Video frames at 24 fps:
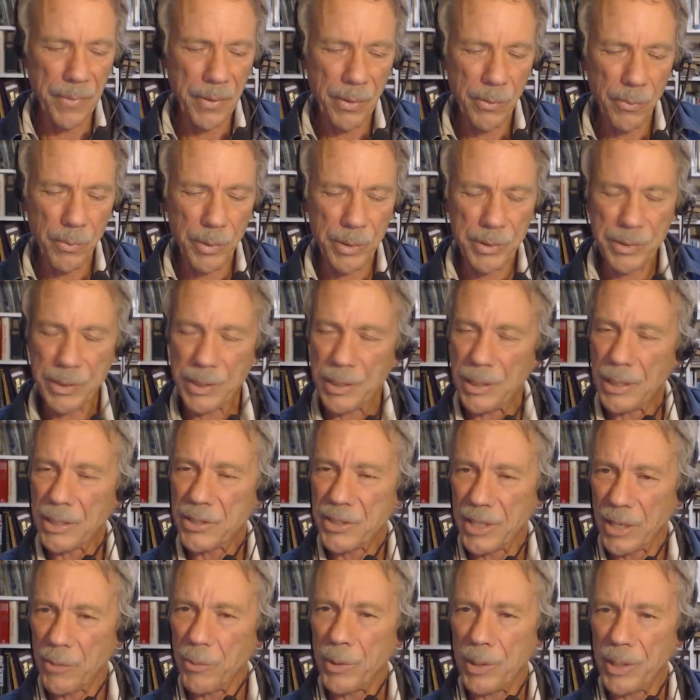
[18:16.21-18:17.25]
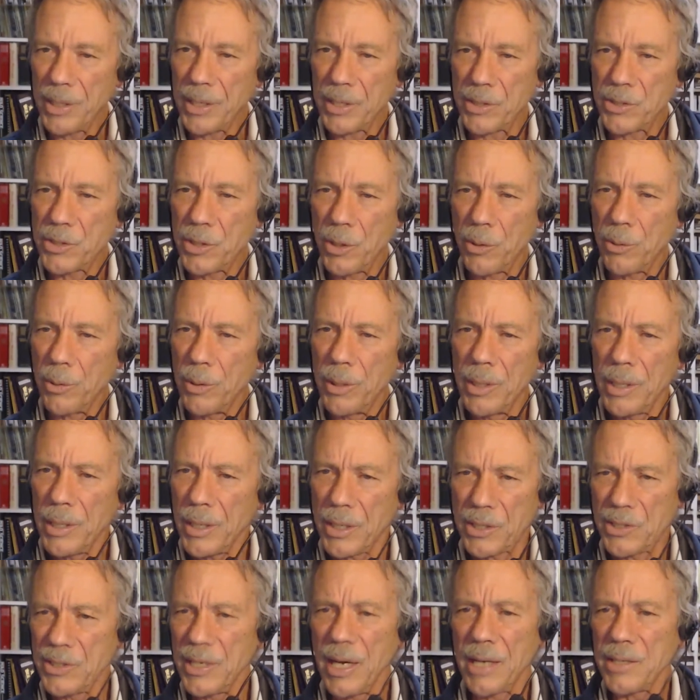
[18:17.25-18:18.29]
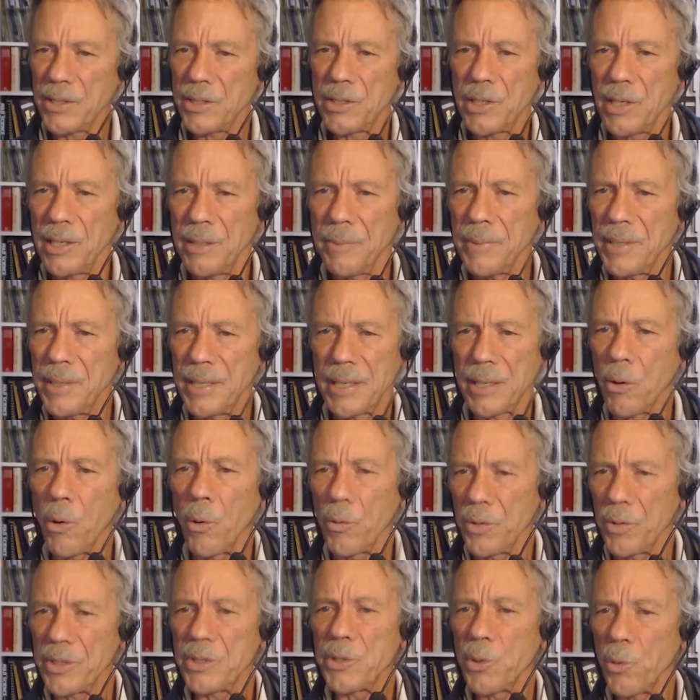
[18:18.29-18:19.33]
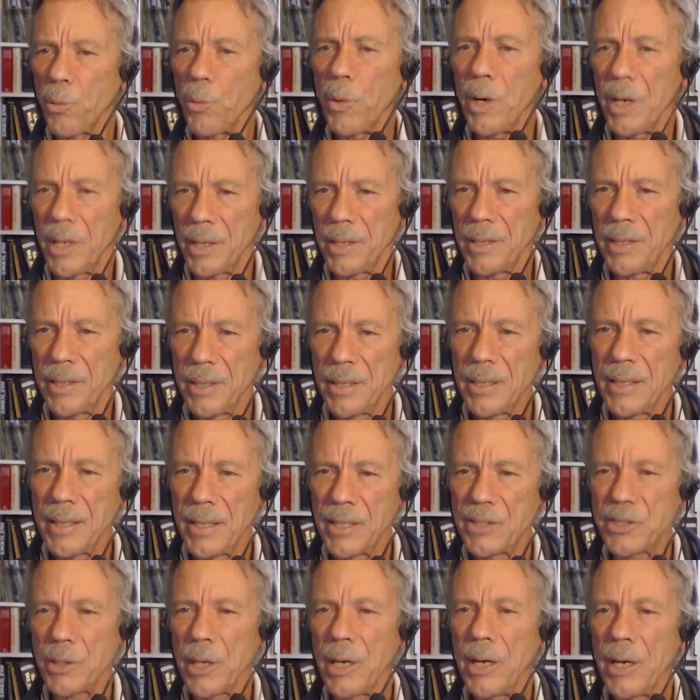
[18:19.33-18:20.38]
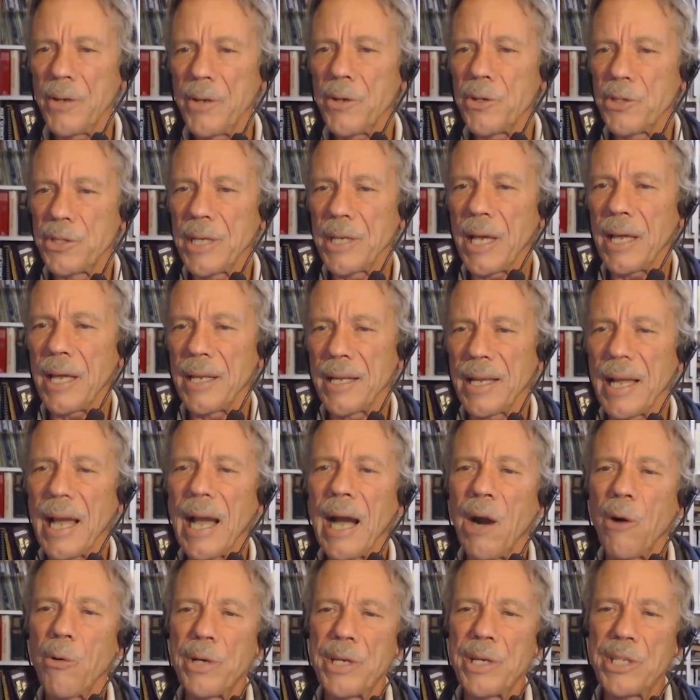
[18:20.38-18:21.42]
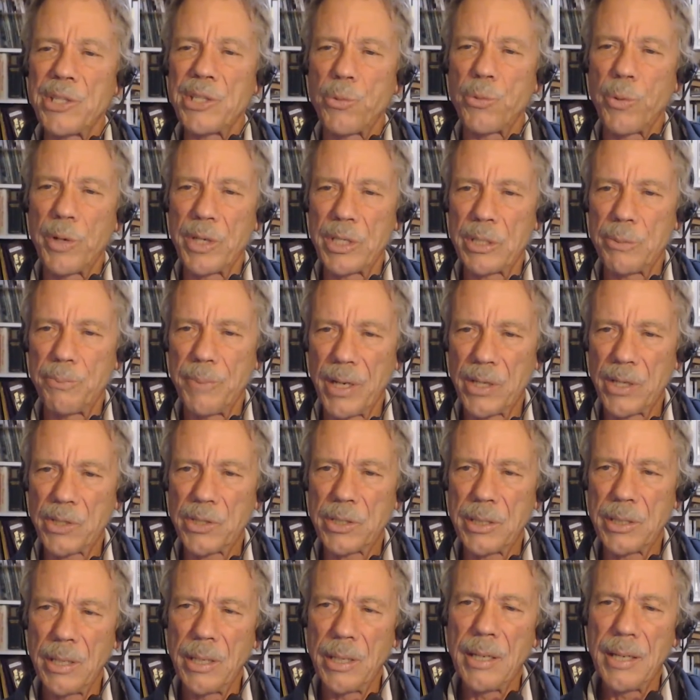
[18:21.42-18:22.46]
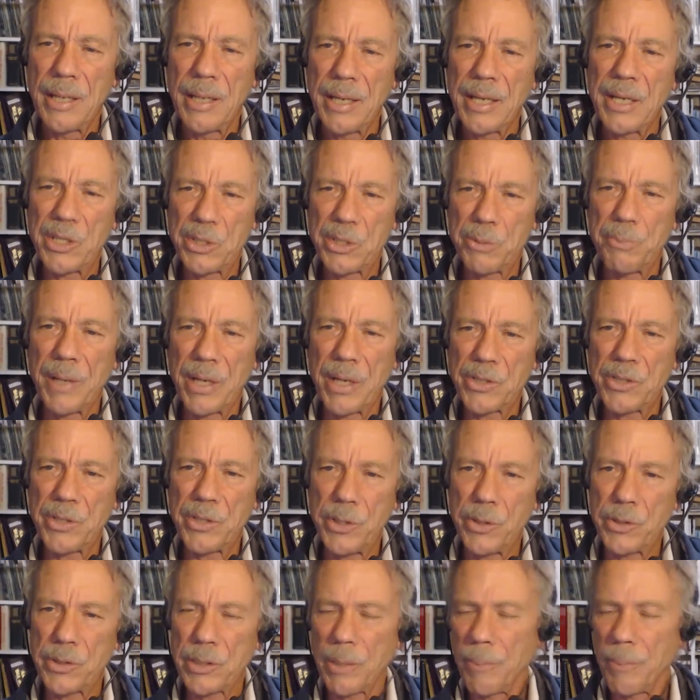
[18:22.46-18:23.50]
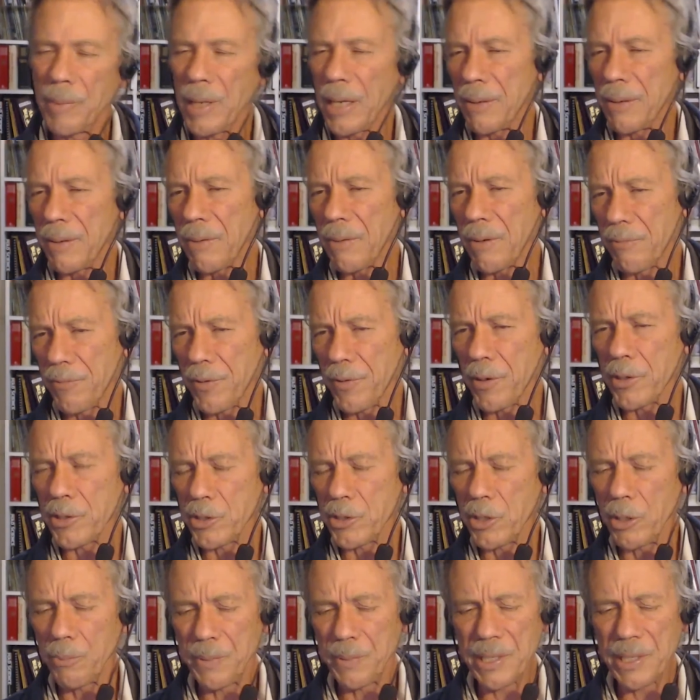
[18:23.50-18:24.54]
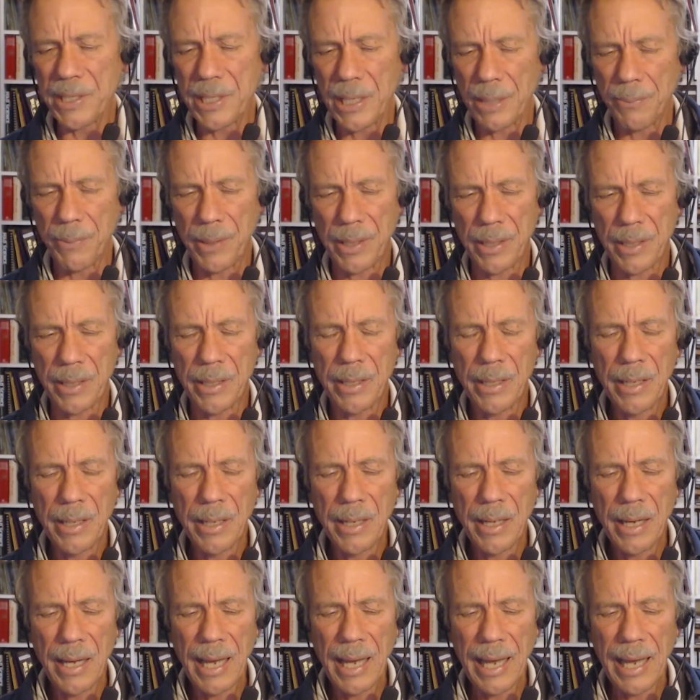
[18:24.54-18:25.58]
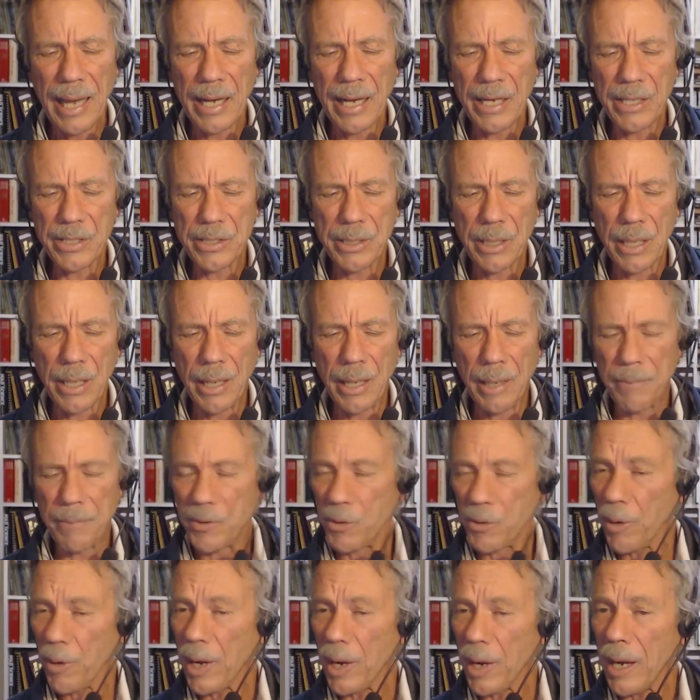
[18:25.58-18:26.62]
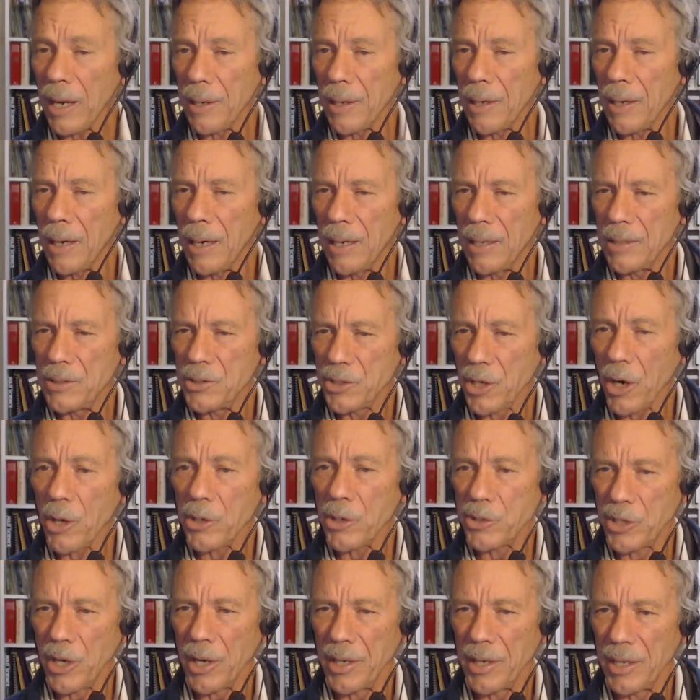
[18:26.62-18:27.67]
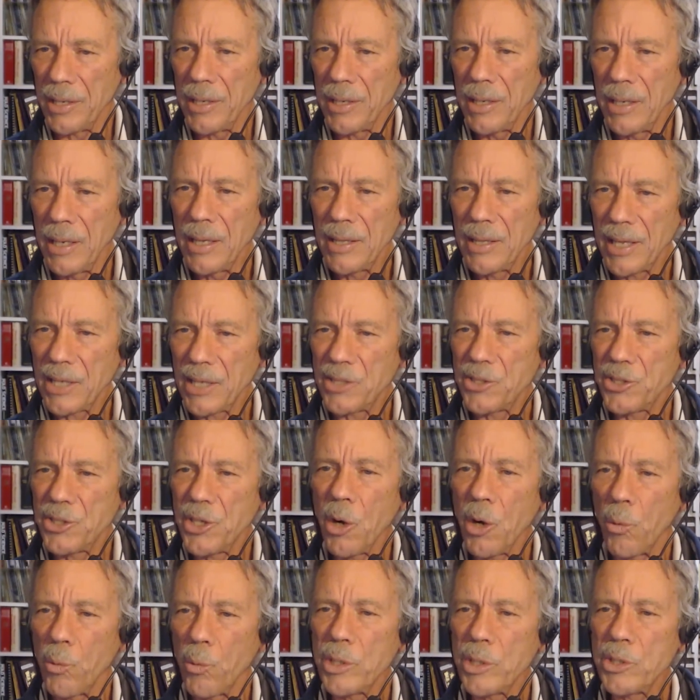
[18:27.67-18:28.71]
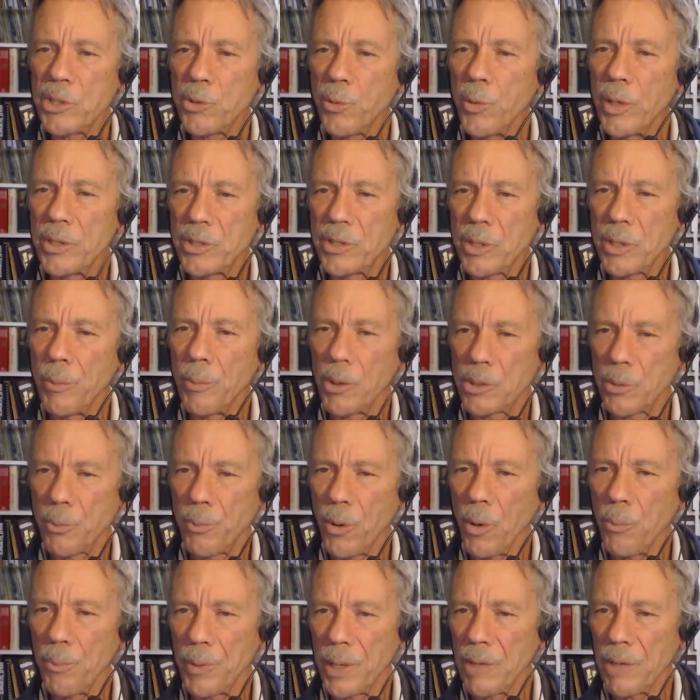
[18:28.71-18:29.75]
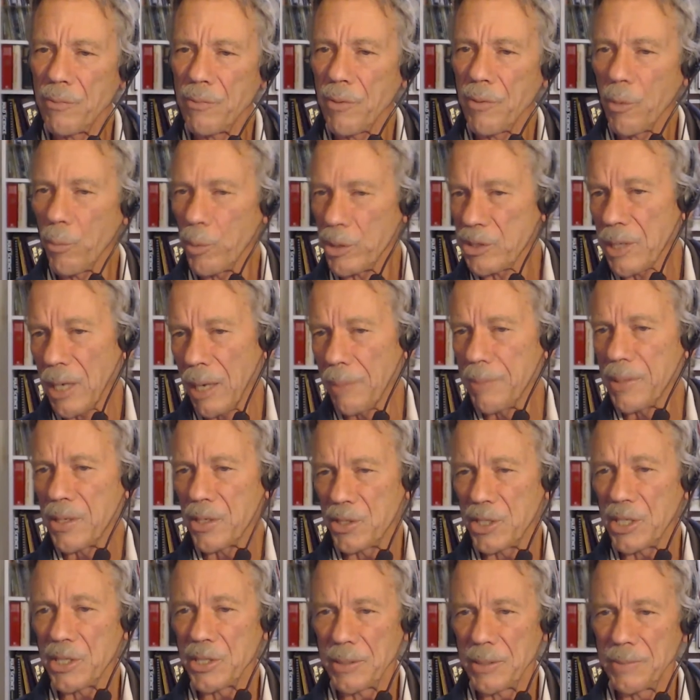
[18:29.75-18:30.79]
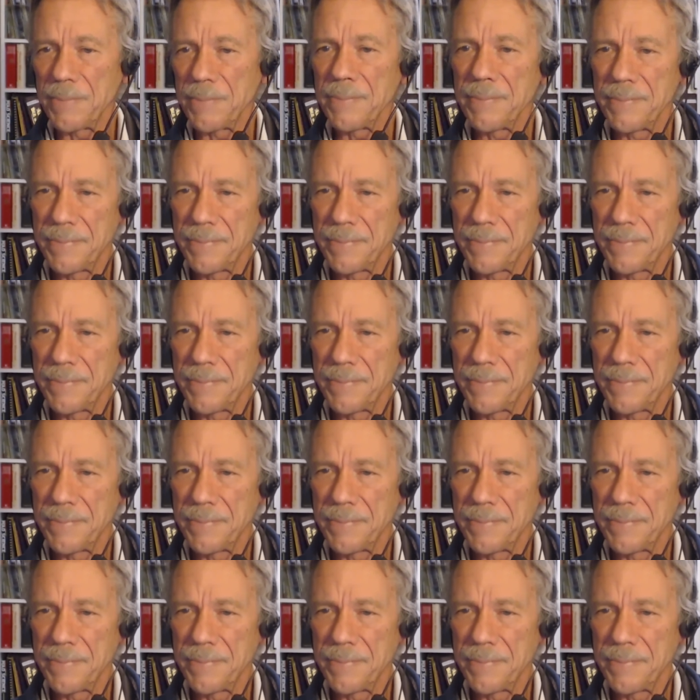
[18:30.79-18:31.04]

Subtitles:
with the extended release. So it's not limiting only to one. It's understanding how each one is best used. And my first year beekeeping has charts on it that show which ones are most appropriate for which time of the season.